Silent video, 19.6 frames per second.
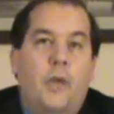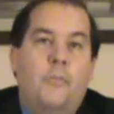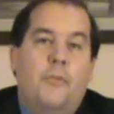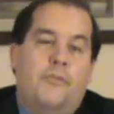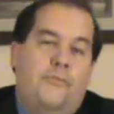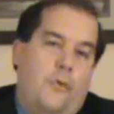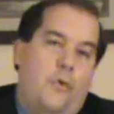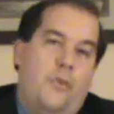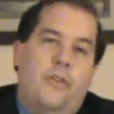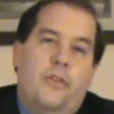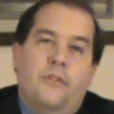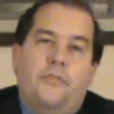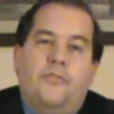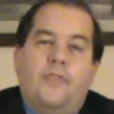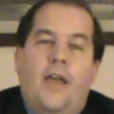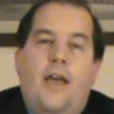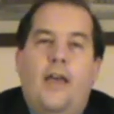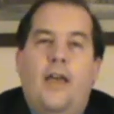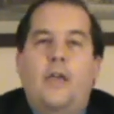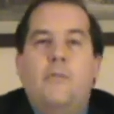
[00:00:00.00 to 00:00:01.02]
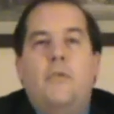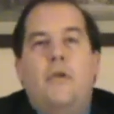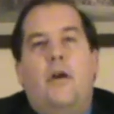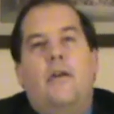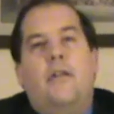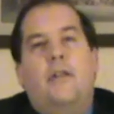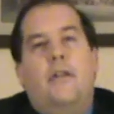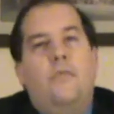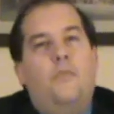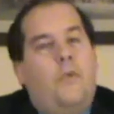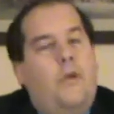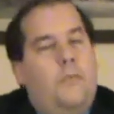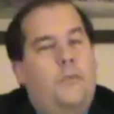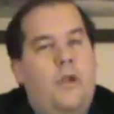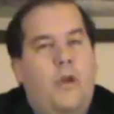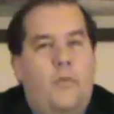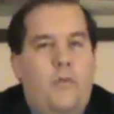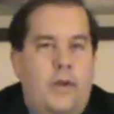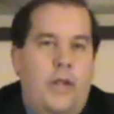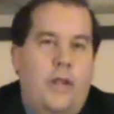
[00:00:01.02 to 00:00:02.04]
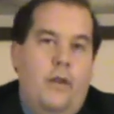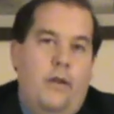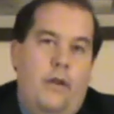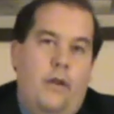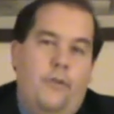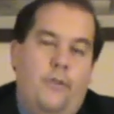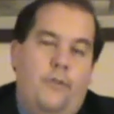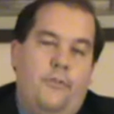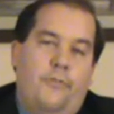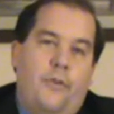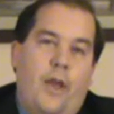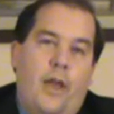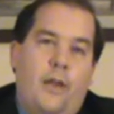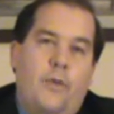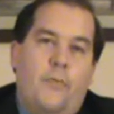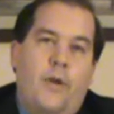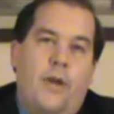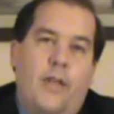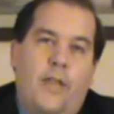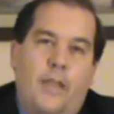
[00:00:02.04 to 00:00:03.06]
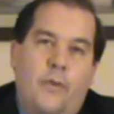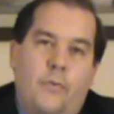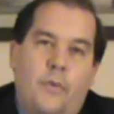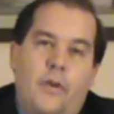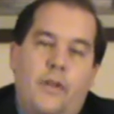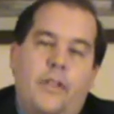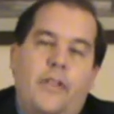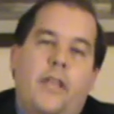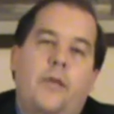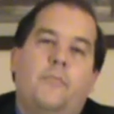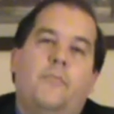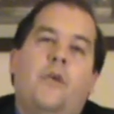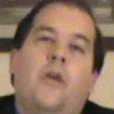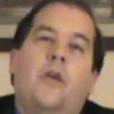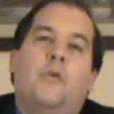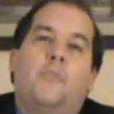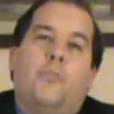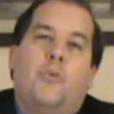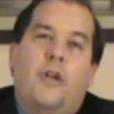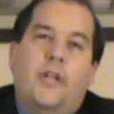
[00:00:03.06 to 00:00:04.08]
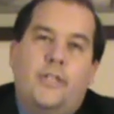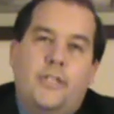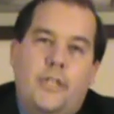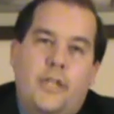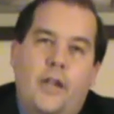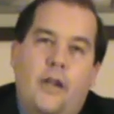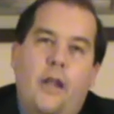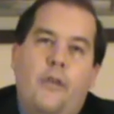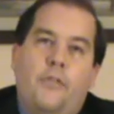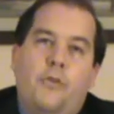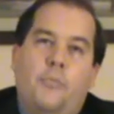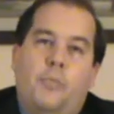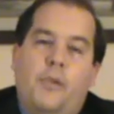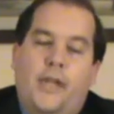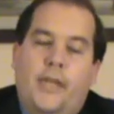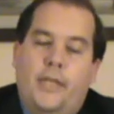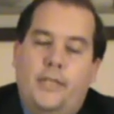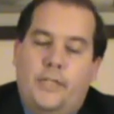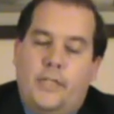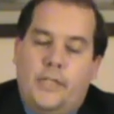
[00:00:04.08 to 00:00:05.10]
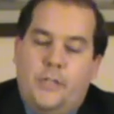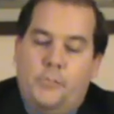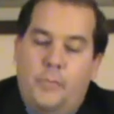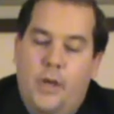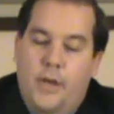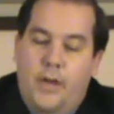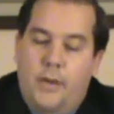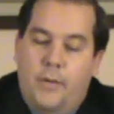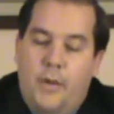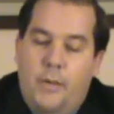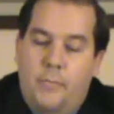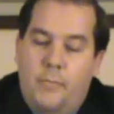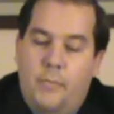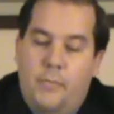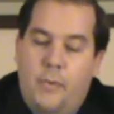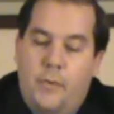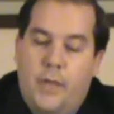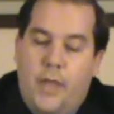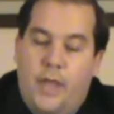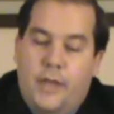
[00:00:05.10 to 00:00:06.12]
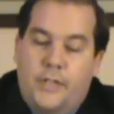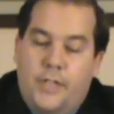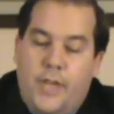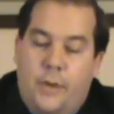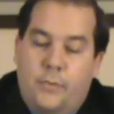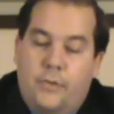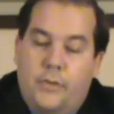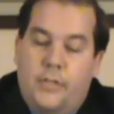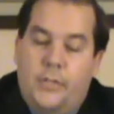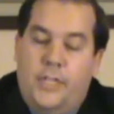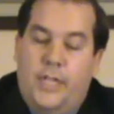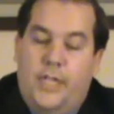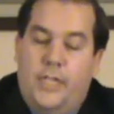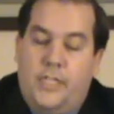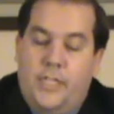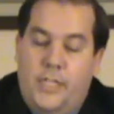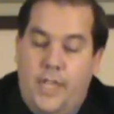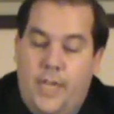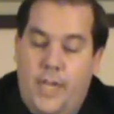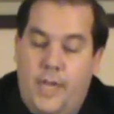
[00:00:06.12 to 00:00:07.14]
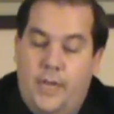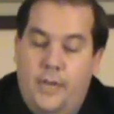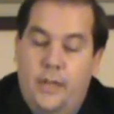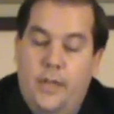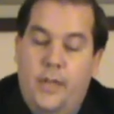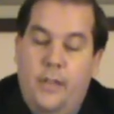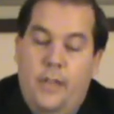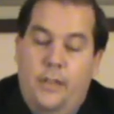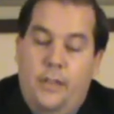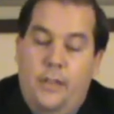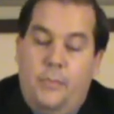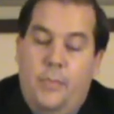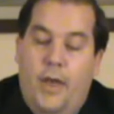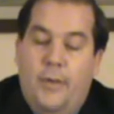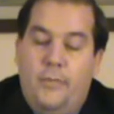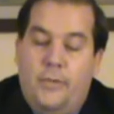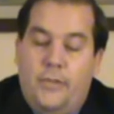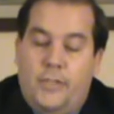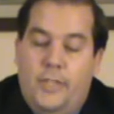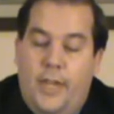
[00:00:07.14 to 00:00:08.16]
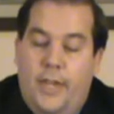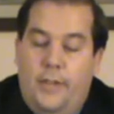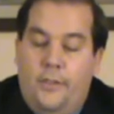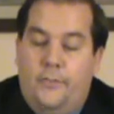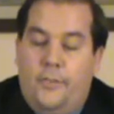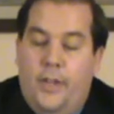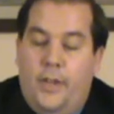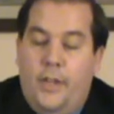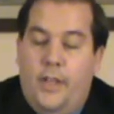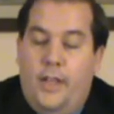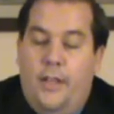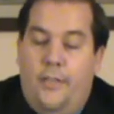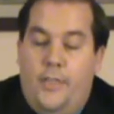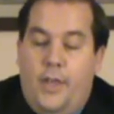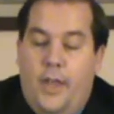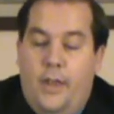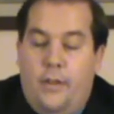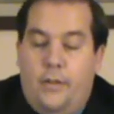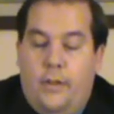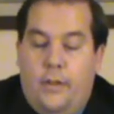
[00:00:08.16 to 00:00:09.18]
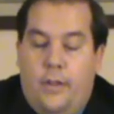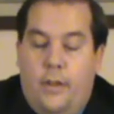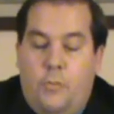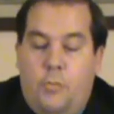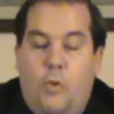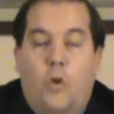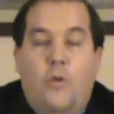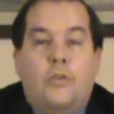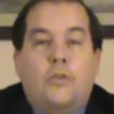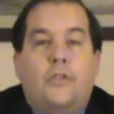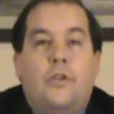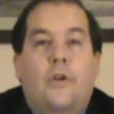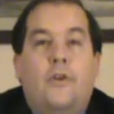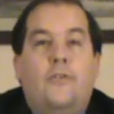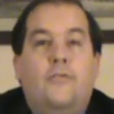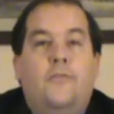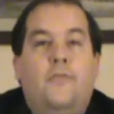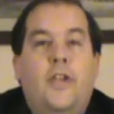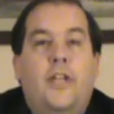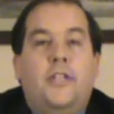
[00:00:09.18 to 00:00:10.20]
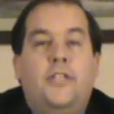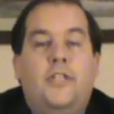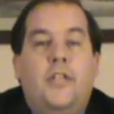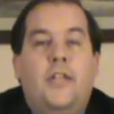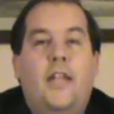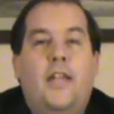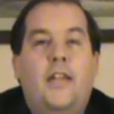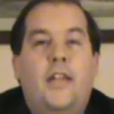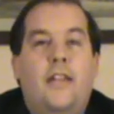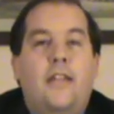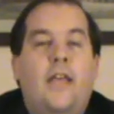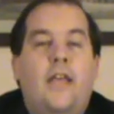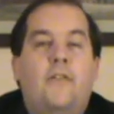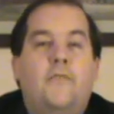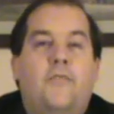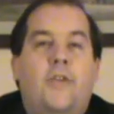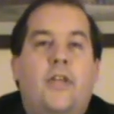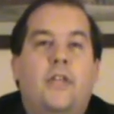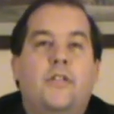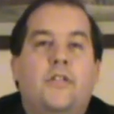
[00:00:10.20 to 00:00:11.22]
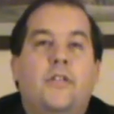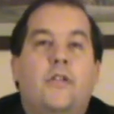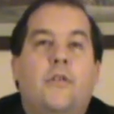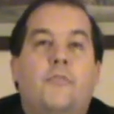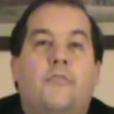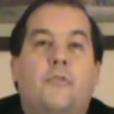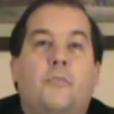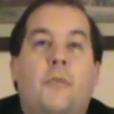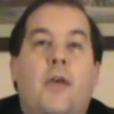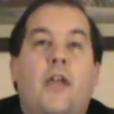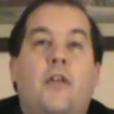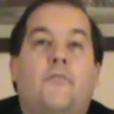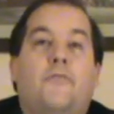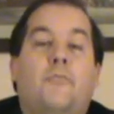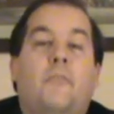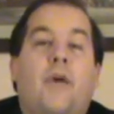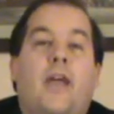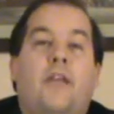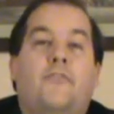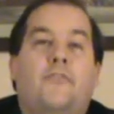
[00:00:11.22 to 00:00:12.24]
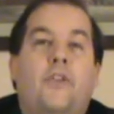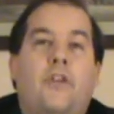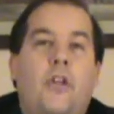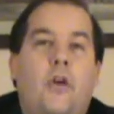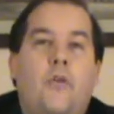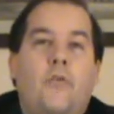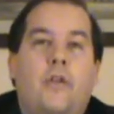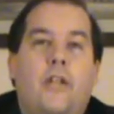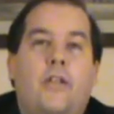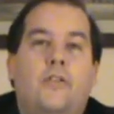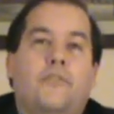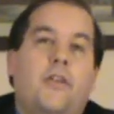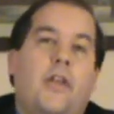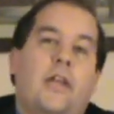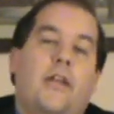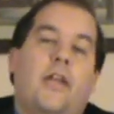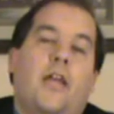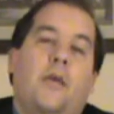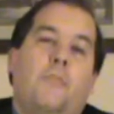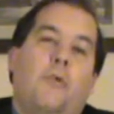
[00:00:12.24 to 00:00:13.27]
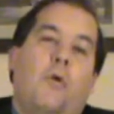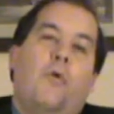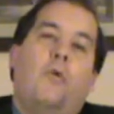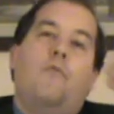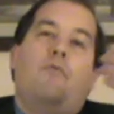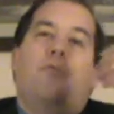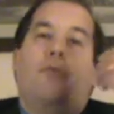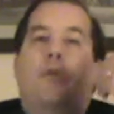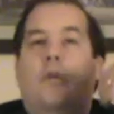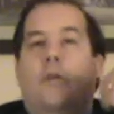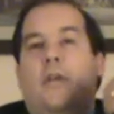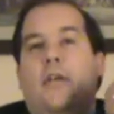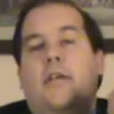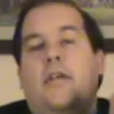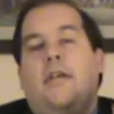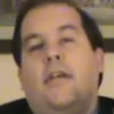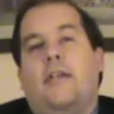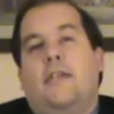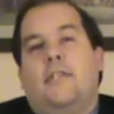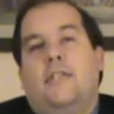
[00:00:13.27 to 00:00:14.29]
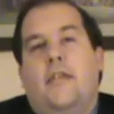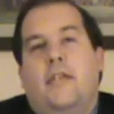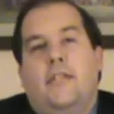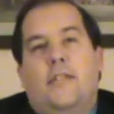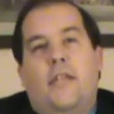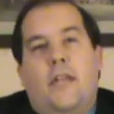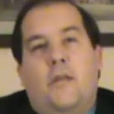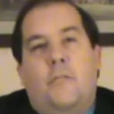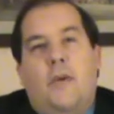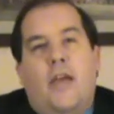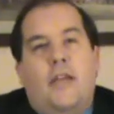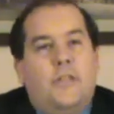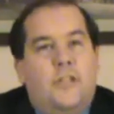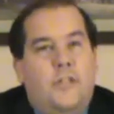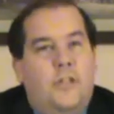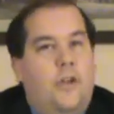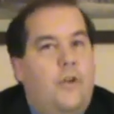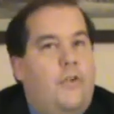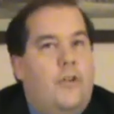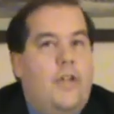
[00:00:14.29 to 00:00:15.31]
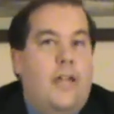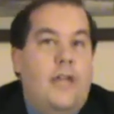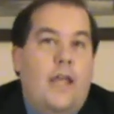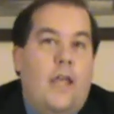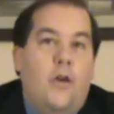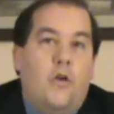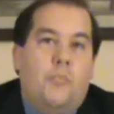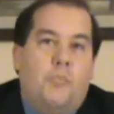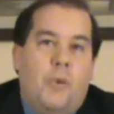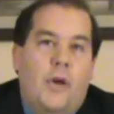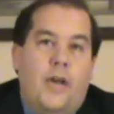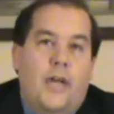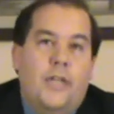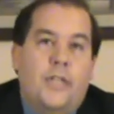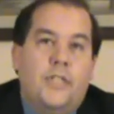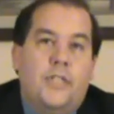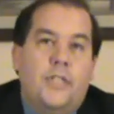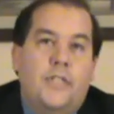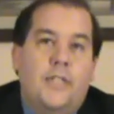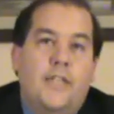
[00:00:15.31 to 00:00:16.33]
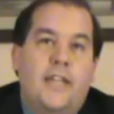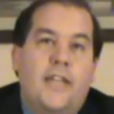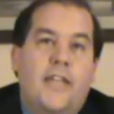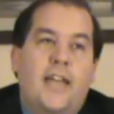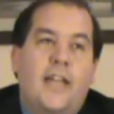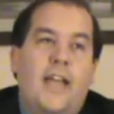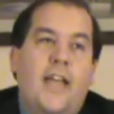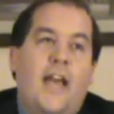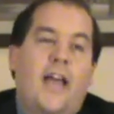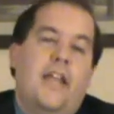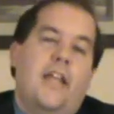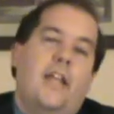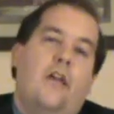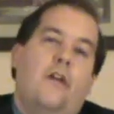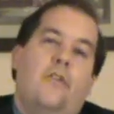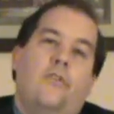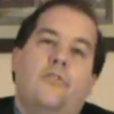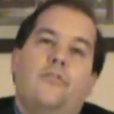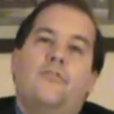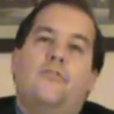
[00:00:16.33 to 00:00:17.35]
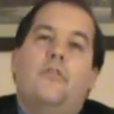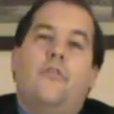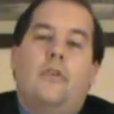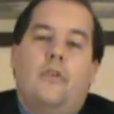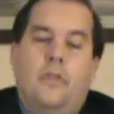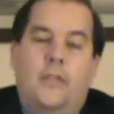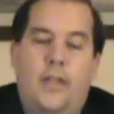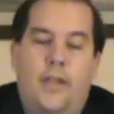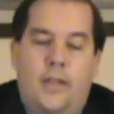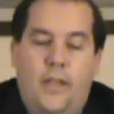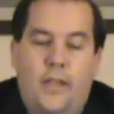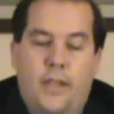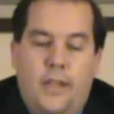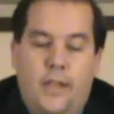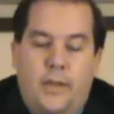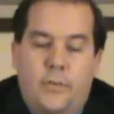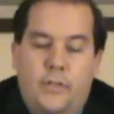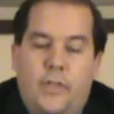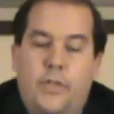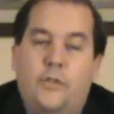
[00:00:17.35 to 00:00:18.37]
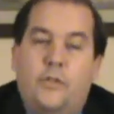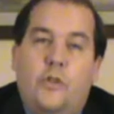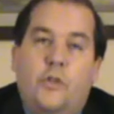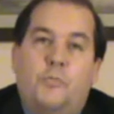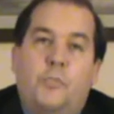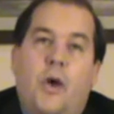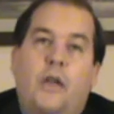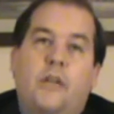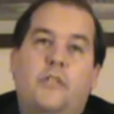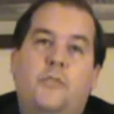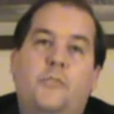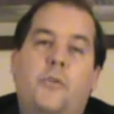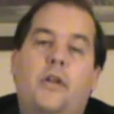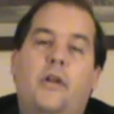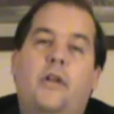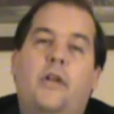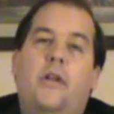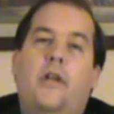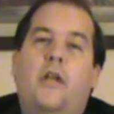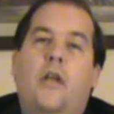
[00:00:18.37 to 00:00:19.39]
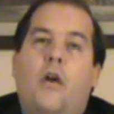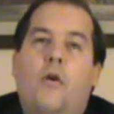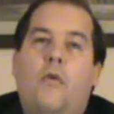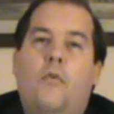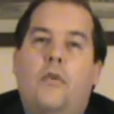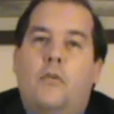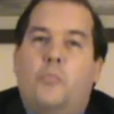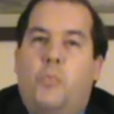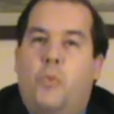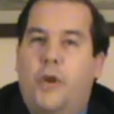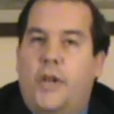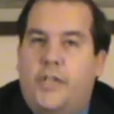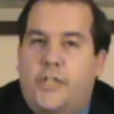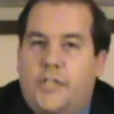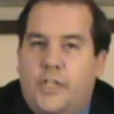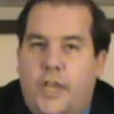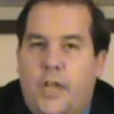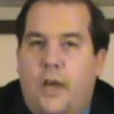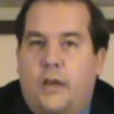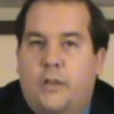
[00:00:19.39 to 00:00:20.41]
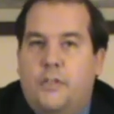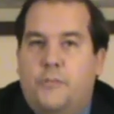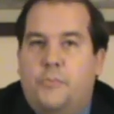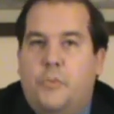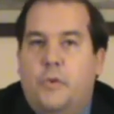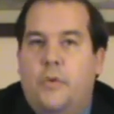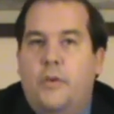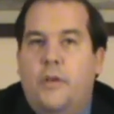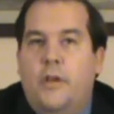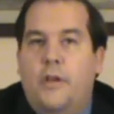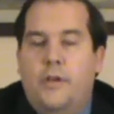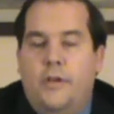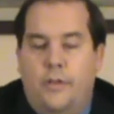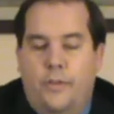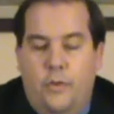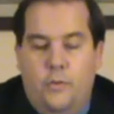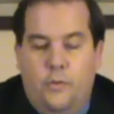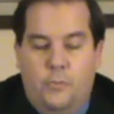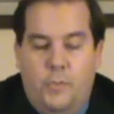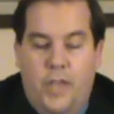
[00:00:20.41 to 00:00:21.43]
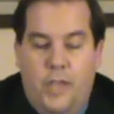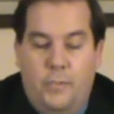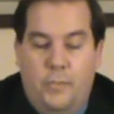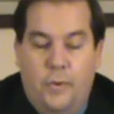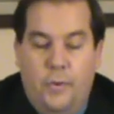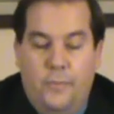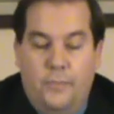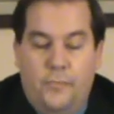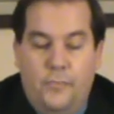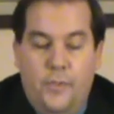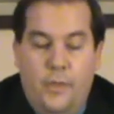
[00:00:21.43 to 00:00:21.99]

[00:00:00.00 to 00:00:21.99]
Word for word: Before this time, God didn't want them going in there just right away. He wanted them preaching in other places. But in Acts chapter 16, the Bible says that, that uh, Paul saw a vision, and in that vision there was a man from Macedonia saying, Come over. He says, Into Macedonia and help us. And he understood that it was his responsibility to go and to preach the gospel to those people.